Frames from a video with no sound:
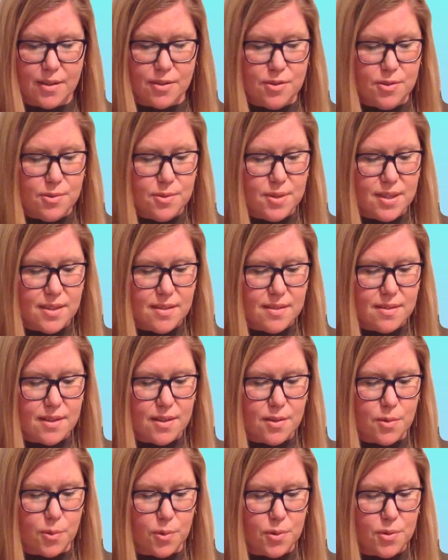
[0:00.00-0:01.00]
Do this
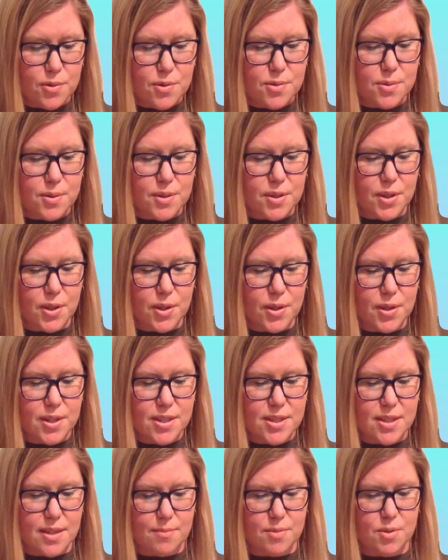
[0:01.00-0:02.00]
in order to
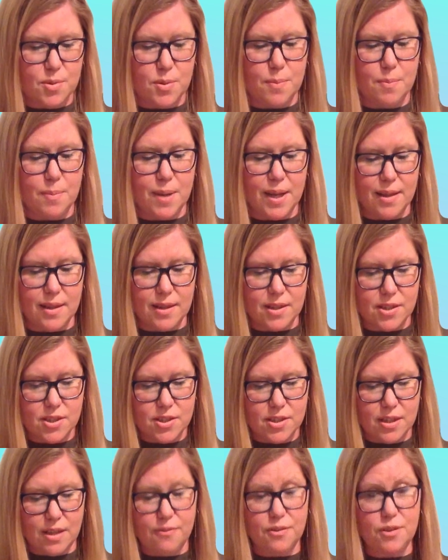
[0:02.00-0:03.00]
encourage them to
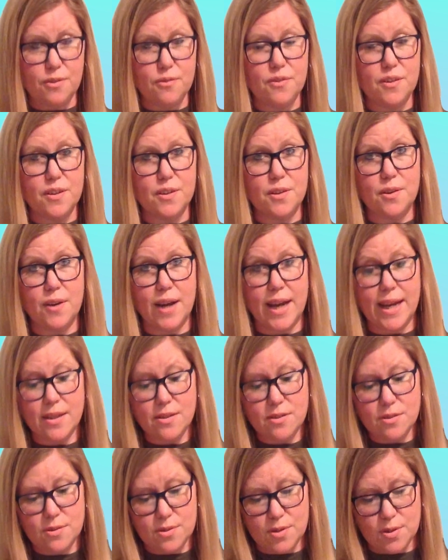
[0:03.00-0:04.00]
embellish if you feel their
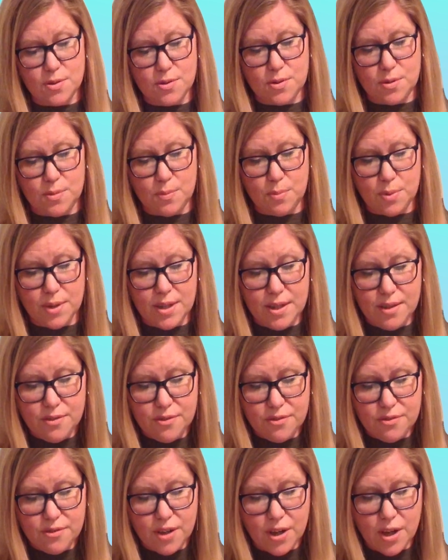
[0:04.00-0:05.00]
answers are too
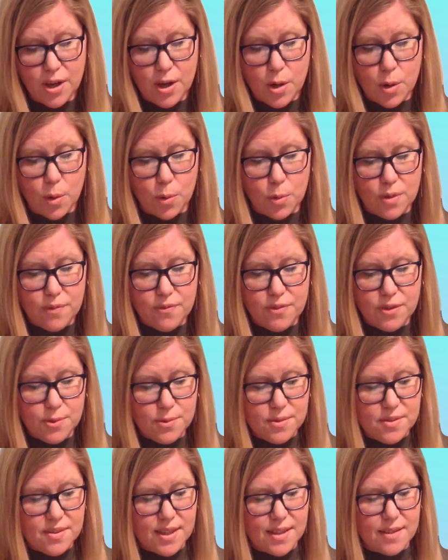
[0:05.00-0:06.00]
brief or if
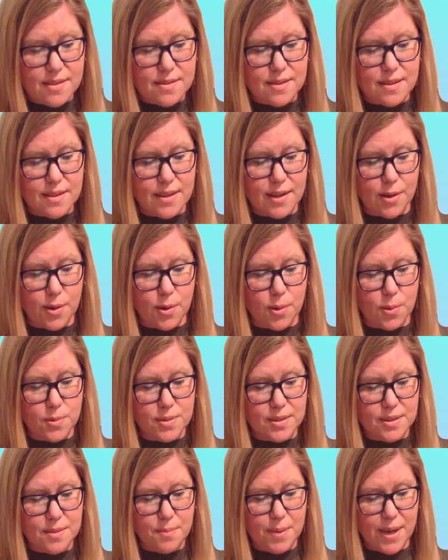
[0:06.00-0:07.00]
you sense that they are
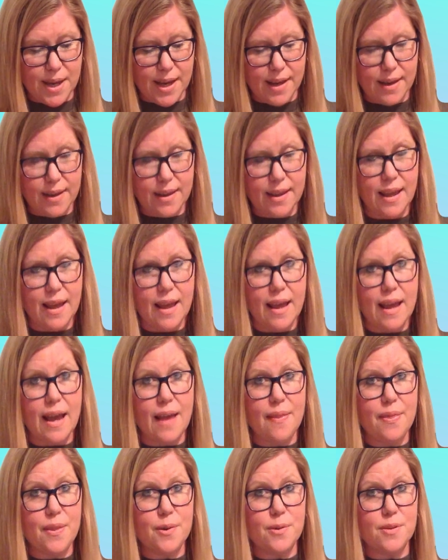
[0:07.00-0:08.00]
holding back
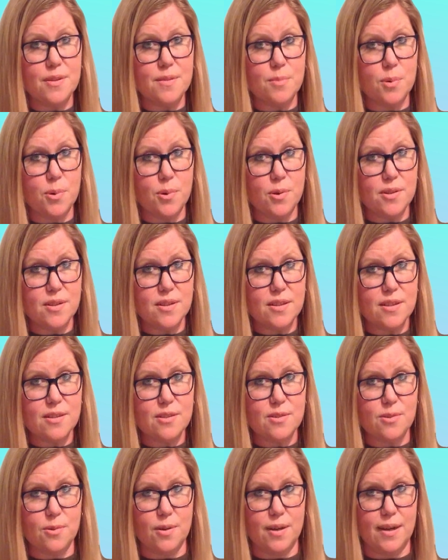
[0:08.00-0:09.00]
and there is more to the
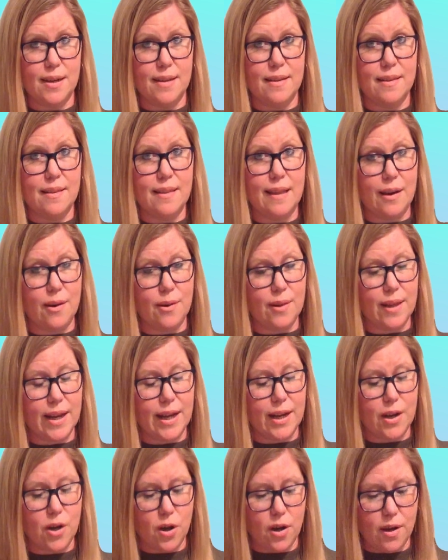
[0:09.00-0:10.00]
story than they are
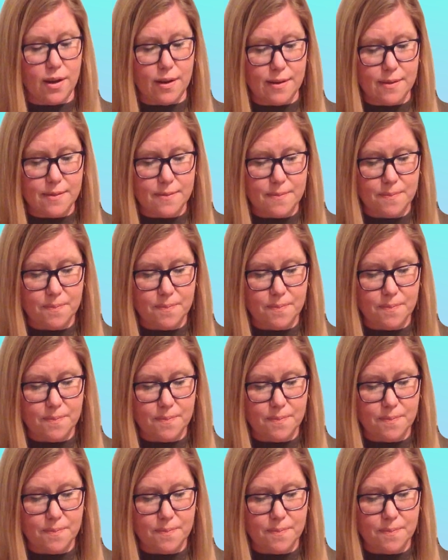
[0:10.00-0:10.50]
letting on.